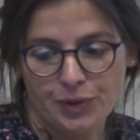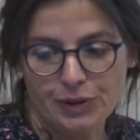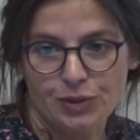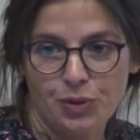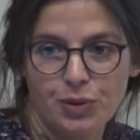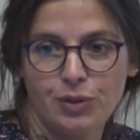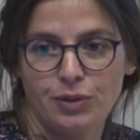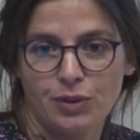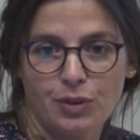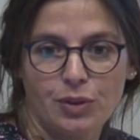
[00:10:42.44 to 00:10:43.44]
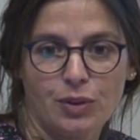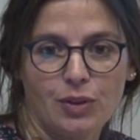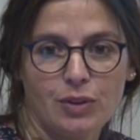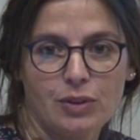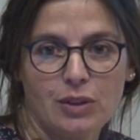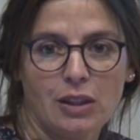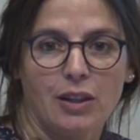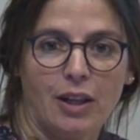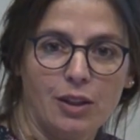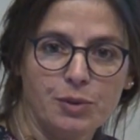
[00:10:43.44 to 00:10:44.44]
the zone, uh, the
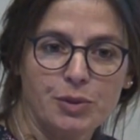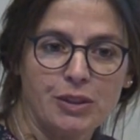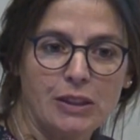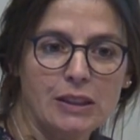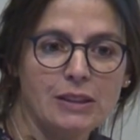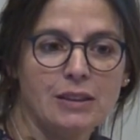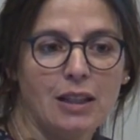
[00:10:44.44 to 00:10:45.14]
heirloom seeds,